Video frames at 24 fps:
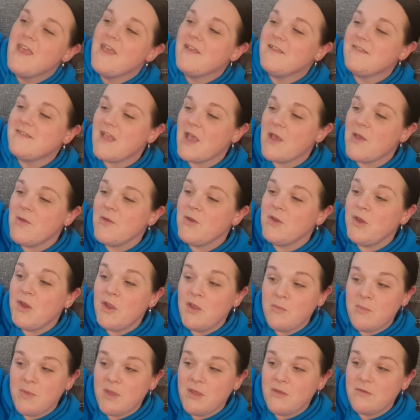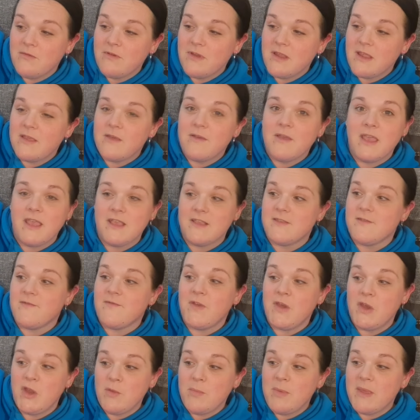So, new moon is for
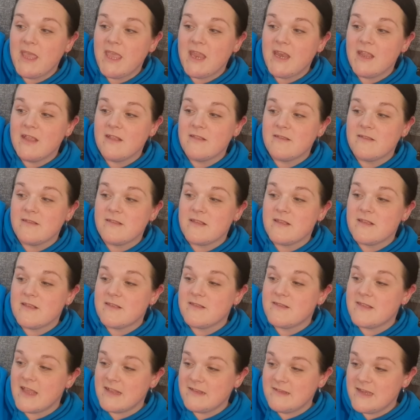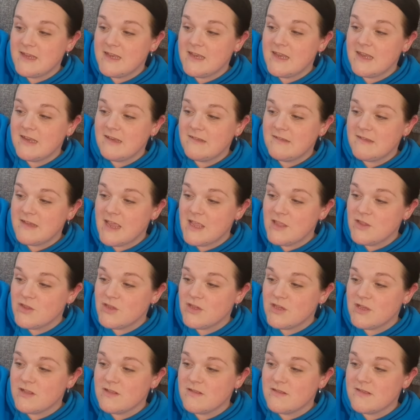new beginnings, setting
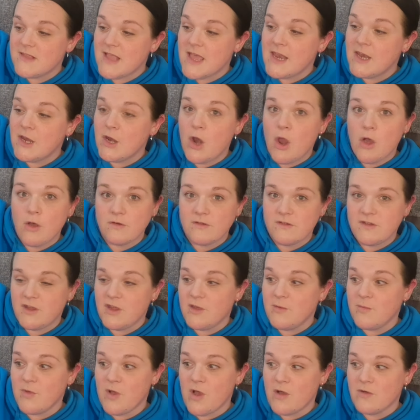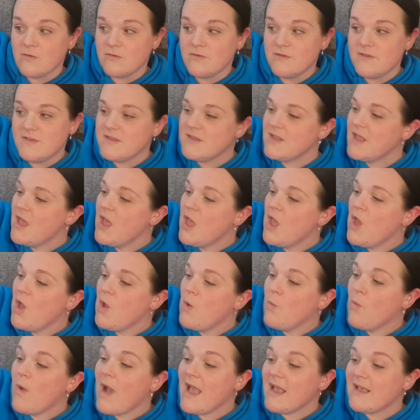intentions and long-term goals.
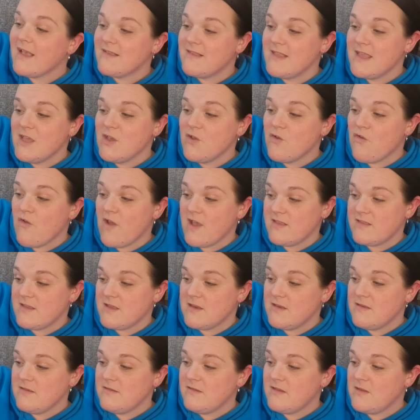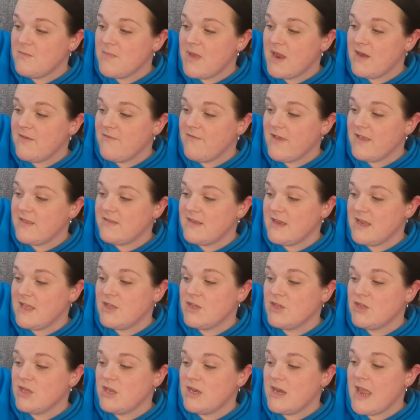Waxing crescent,
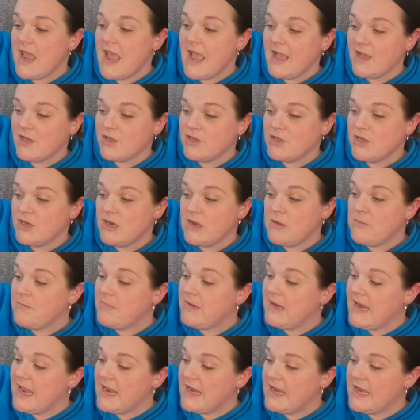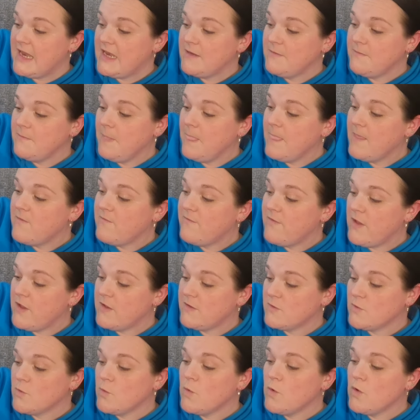manifestation, action and planning.
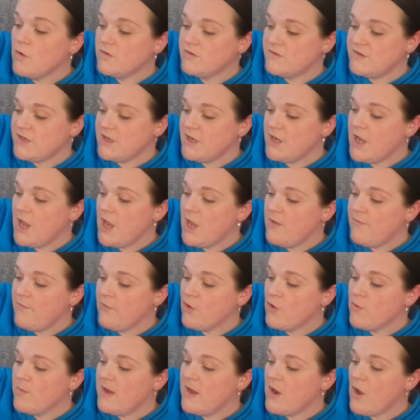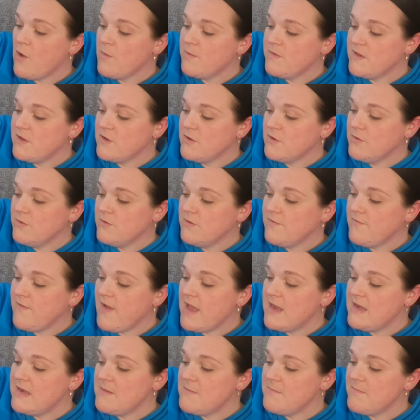First quarter, overcoming obstacles,
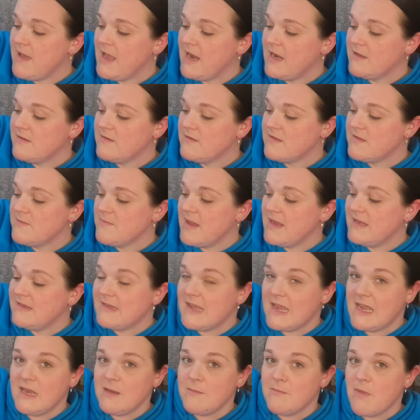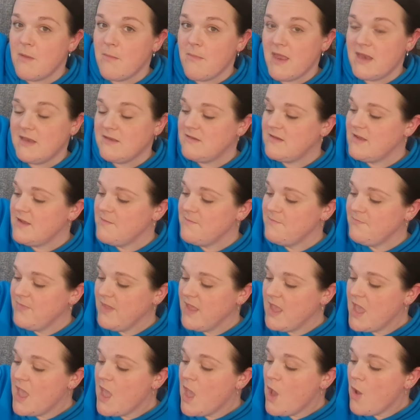finding balance, maintaining momentum.
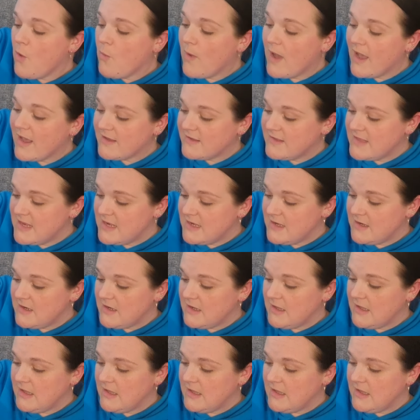Waxing